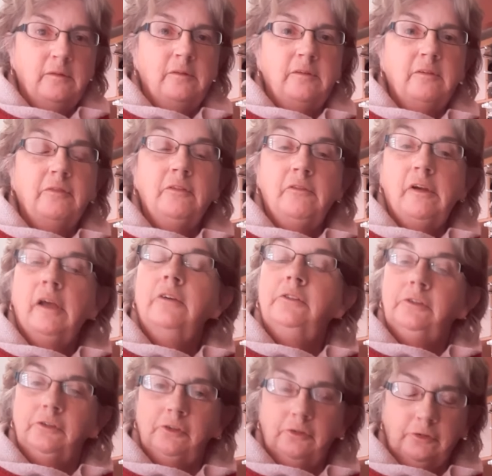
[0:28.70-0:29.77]
different
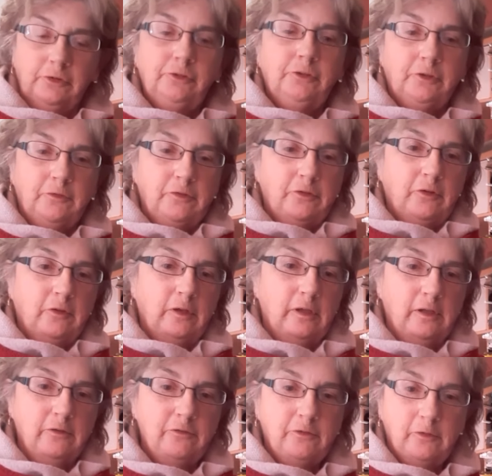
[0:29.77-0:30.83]
reactions on the surface of the glass.